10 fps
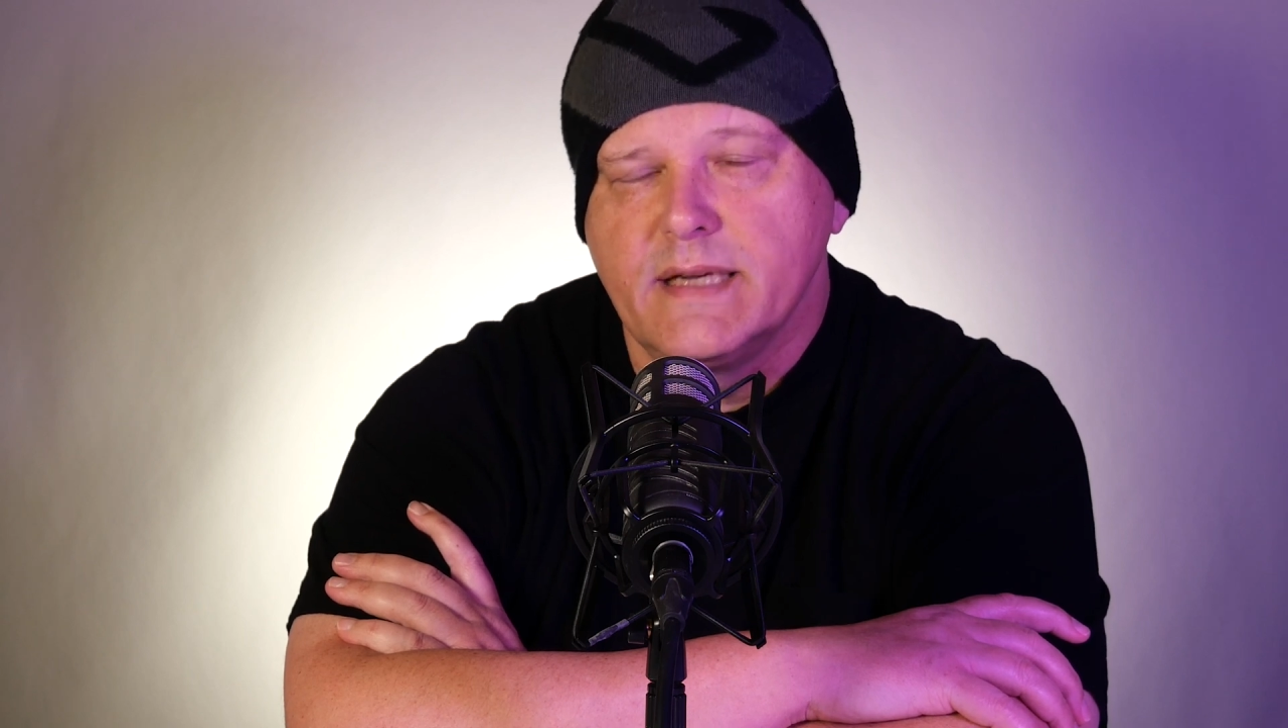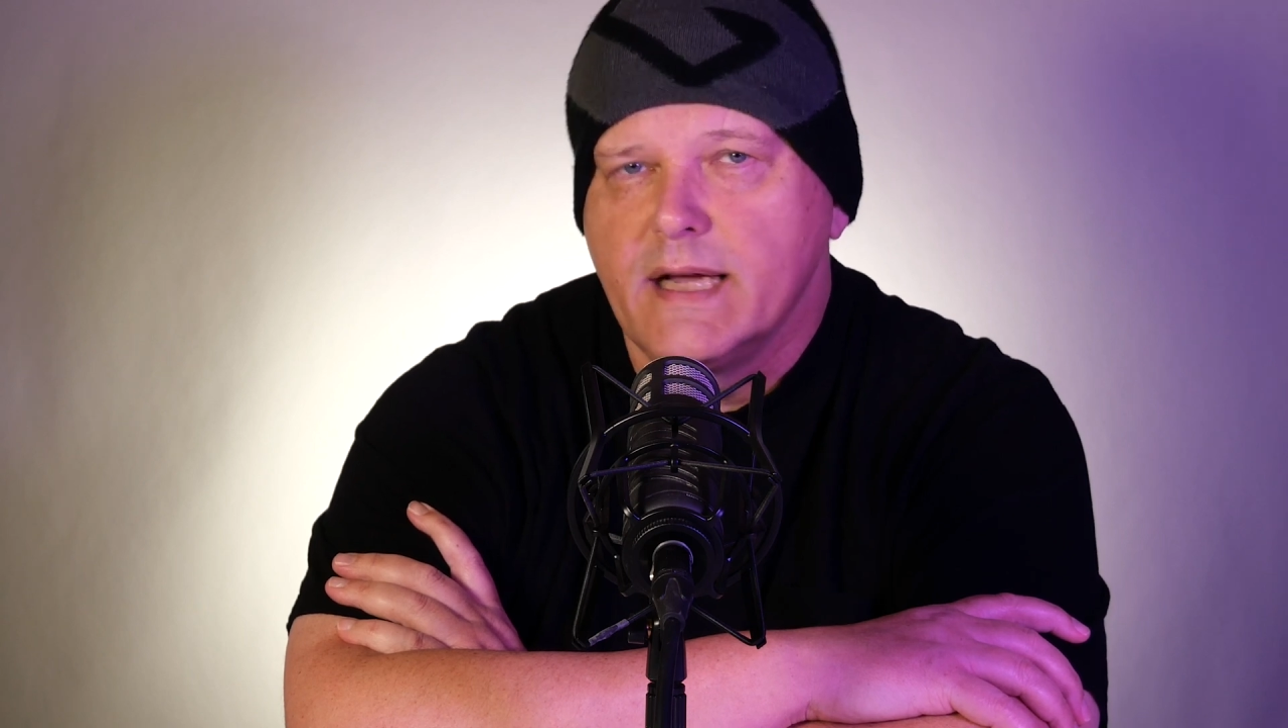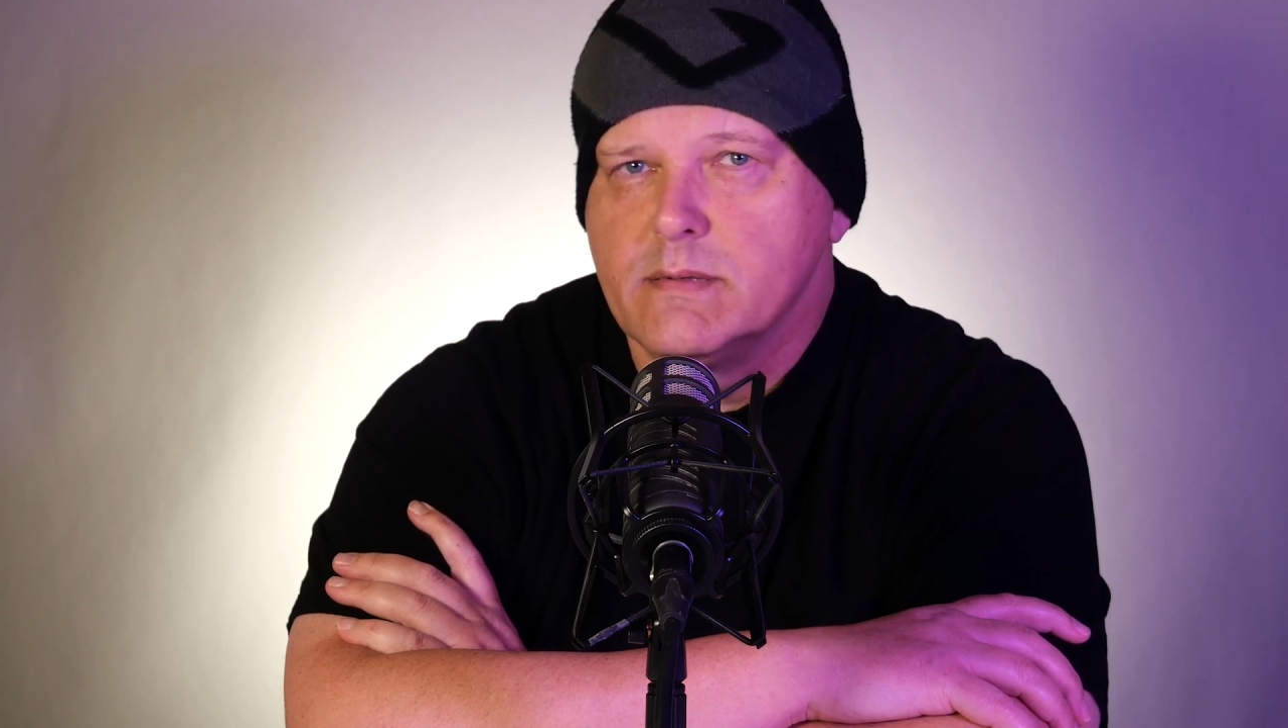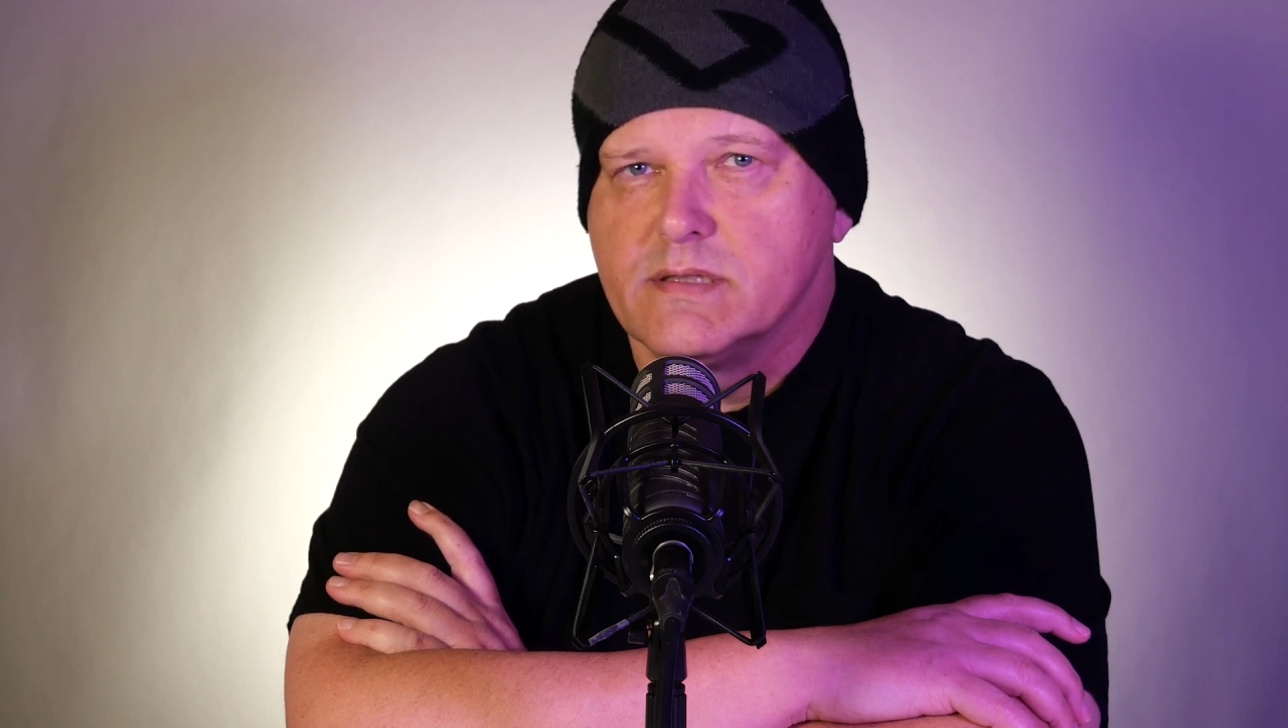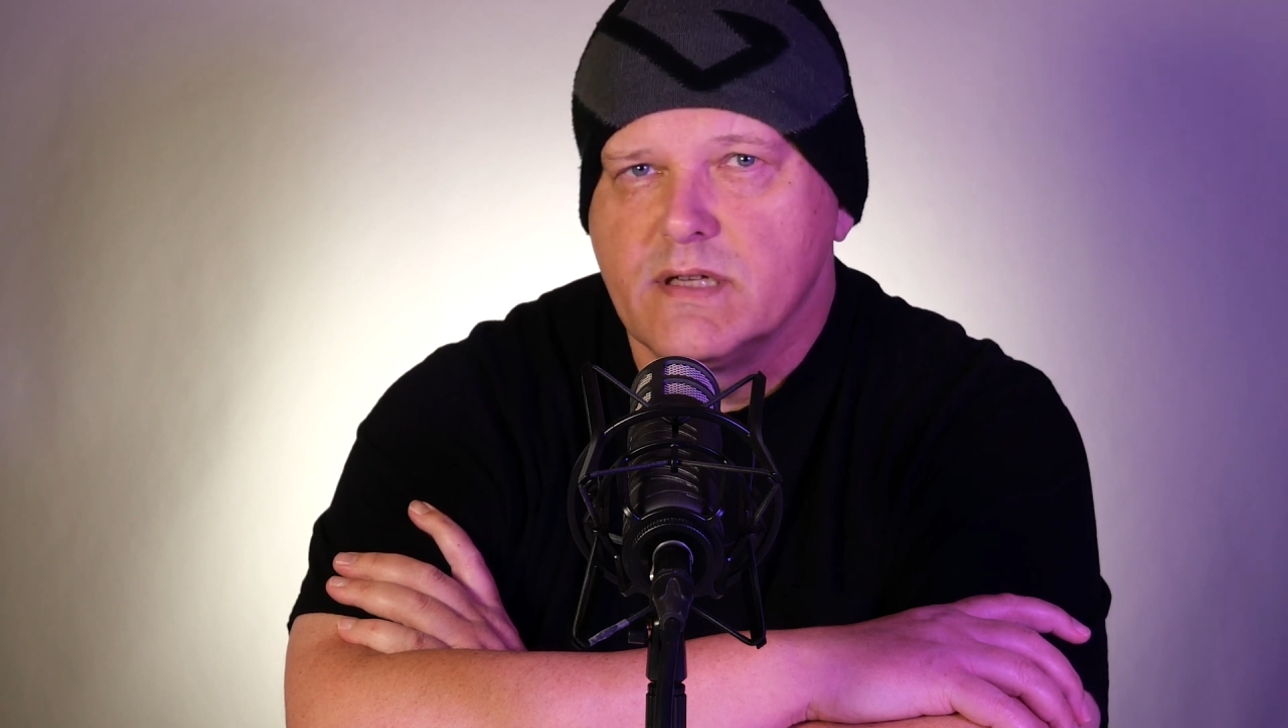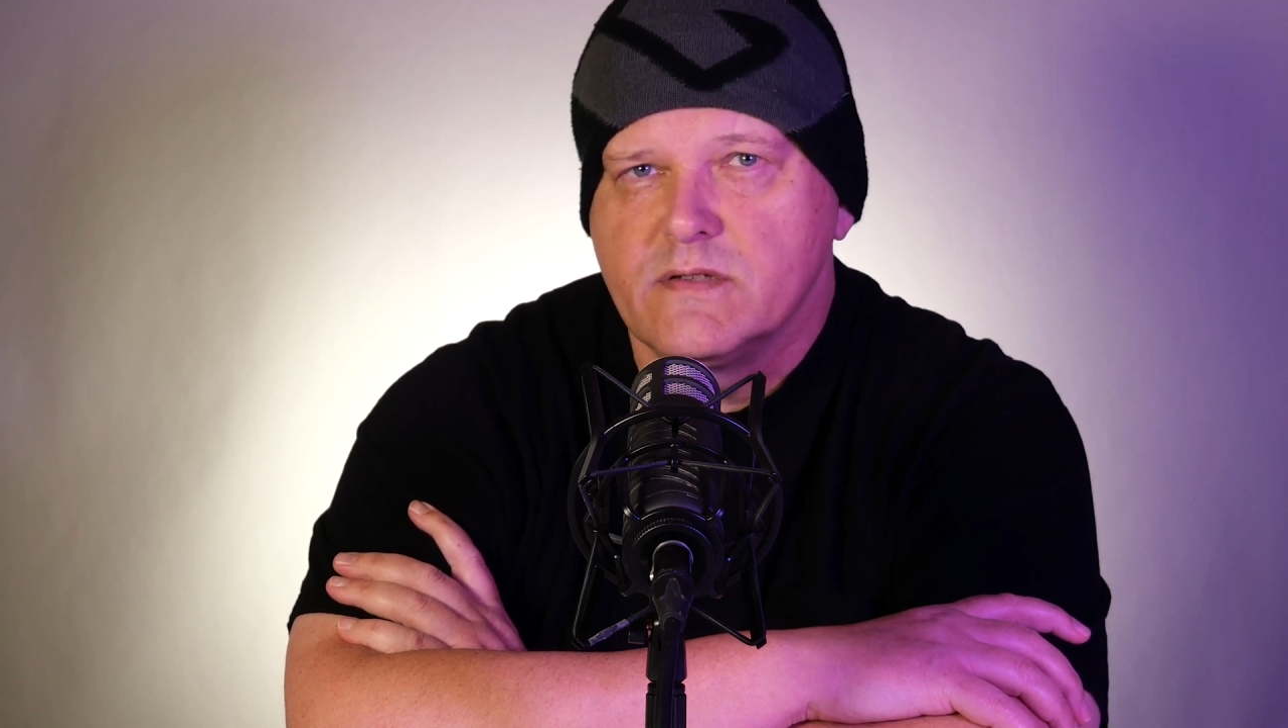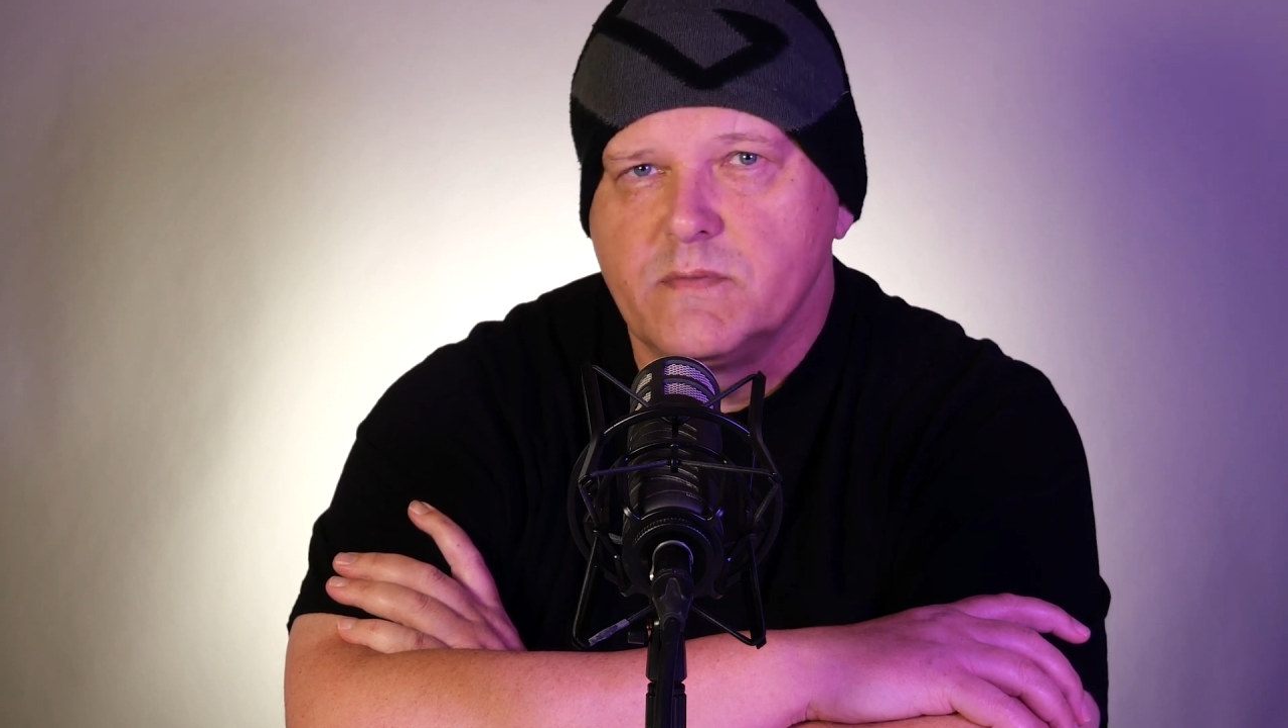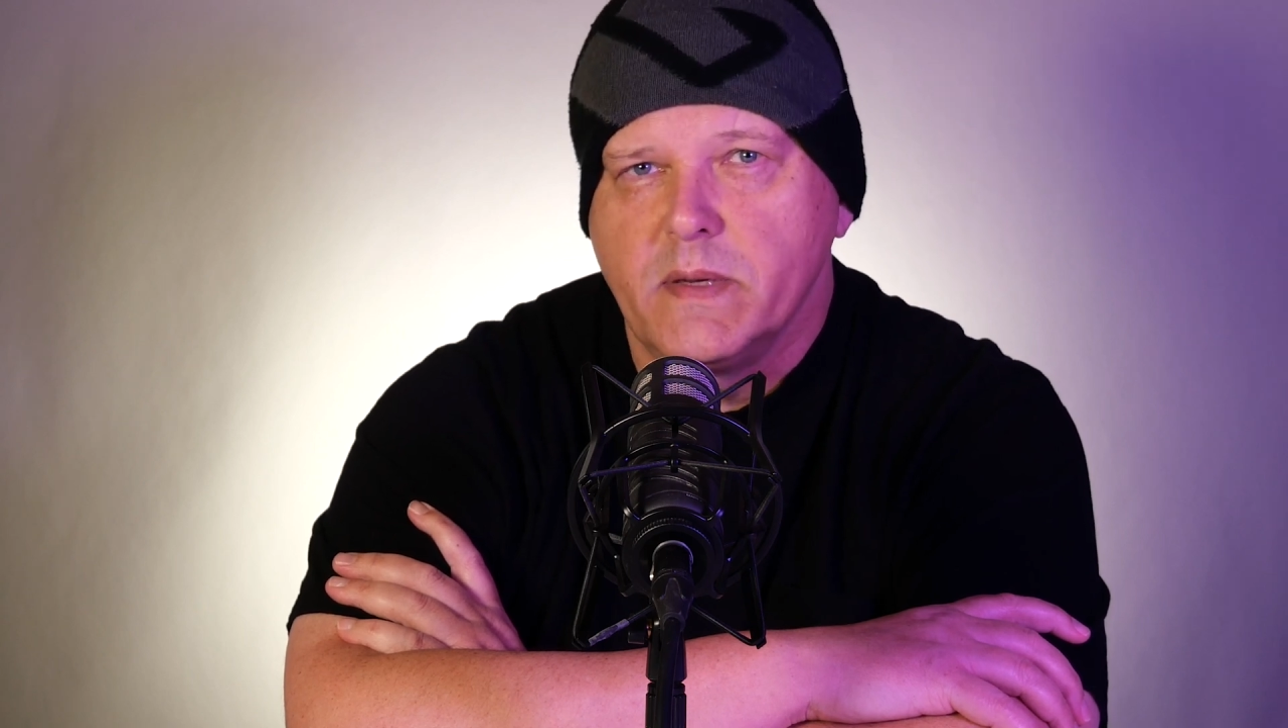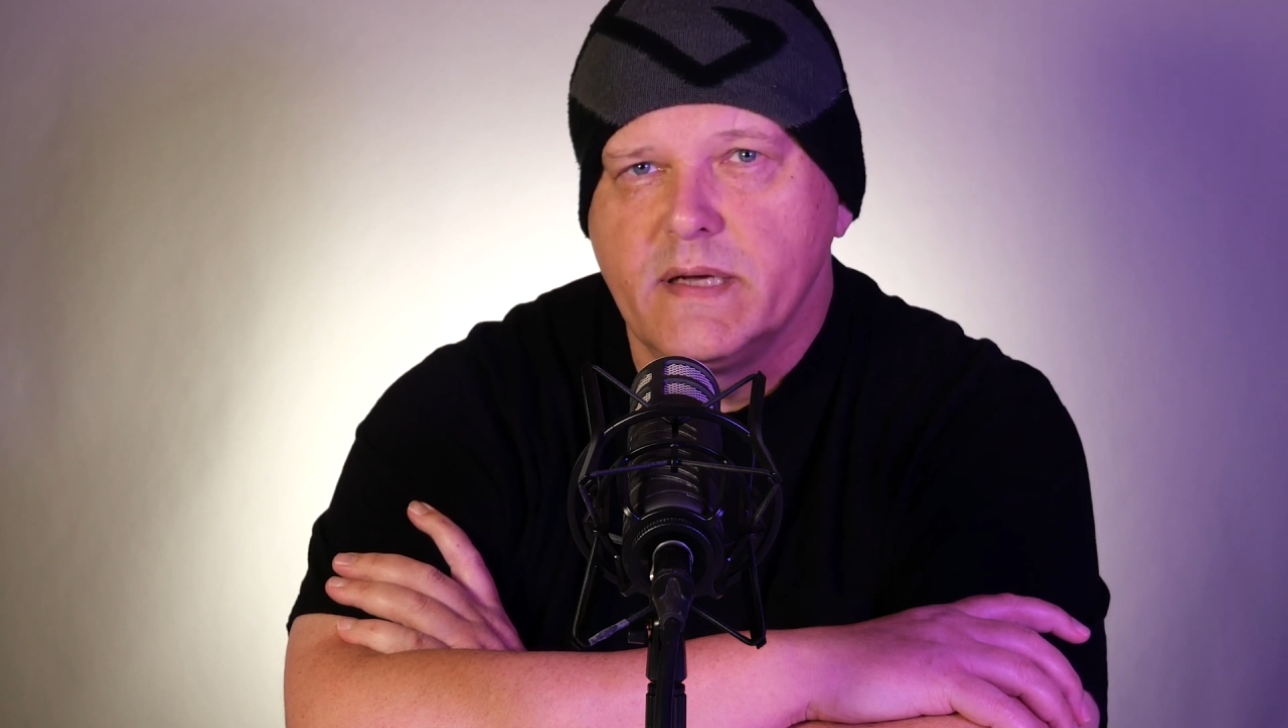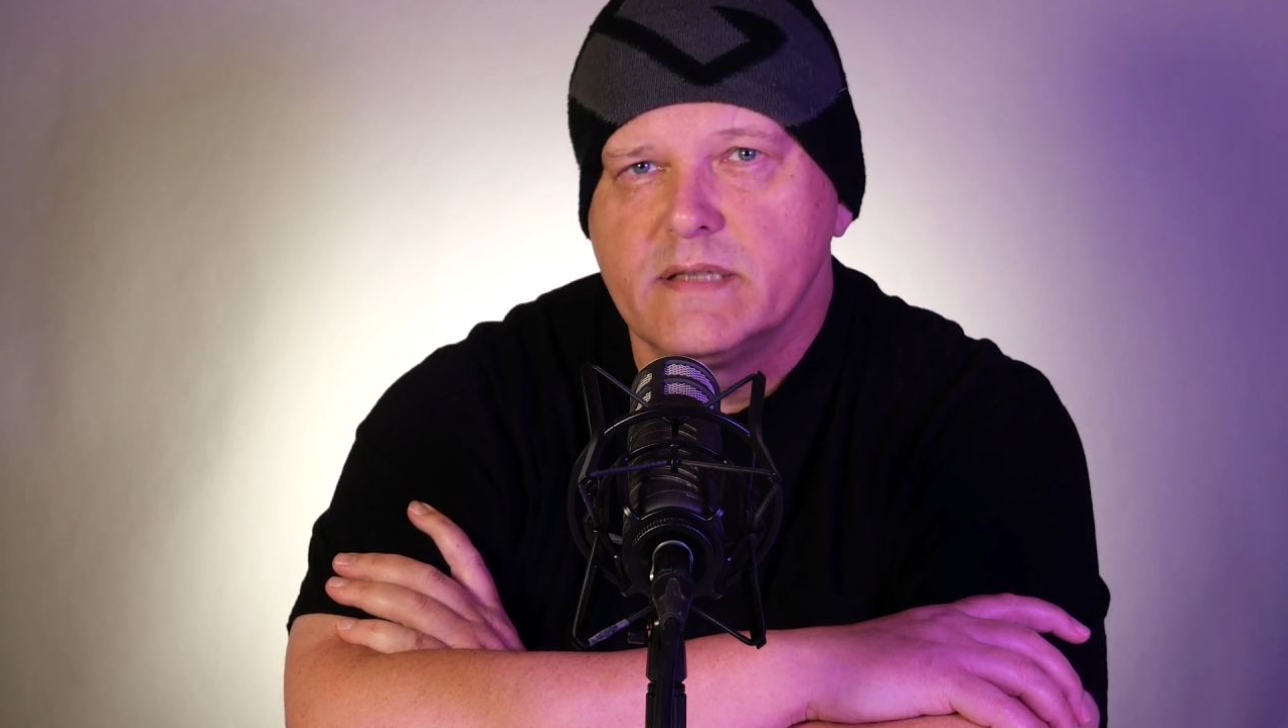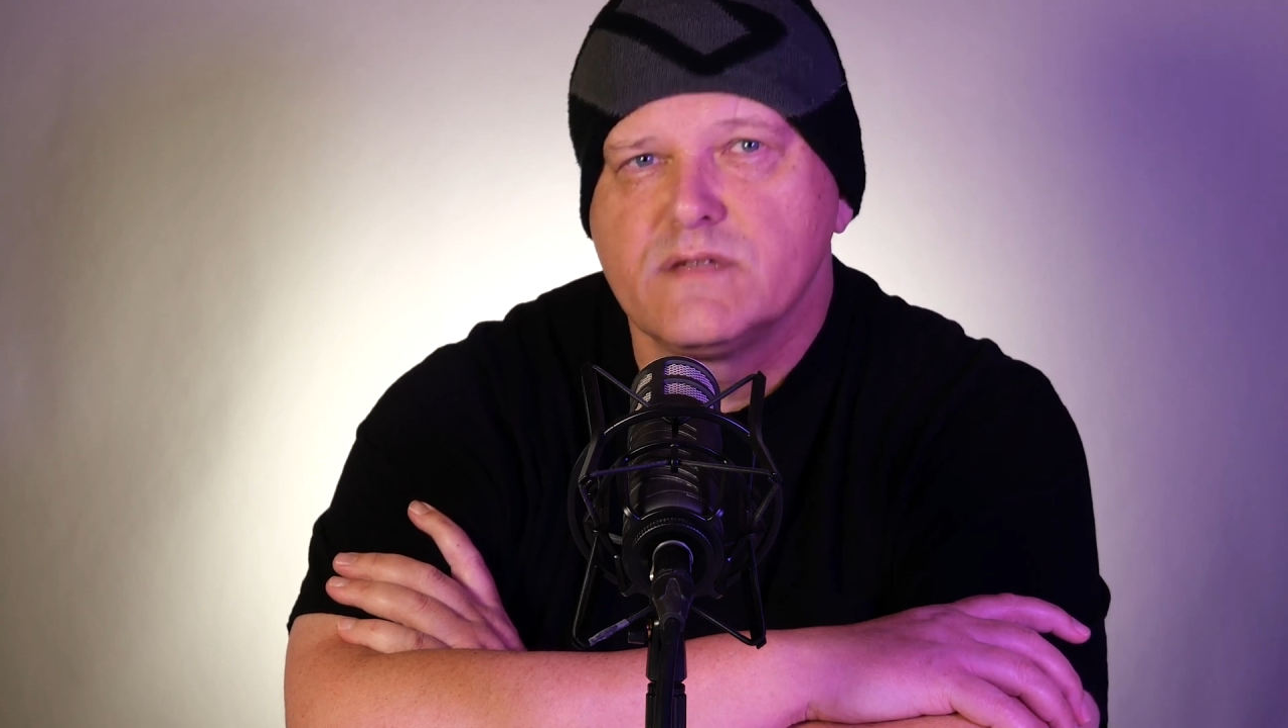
in Amazon speak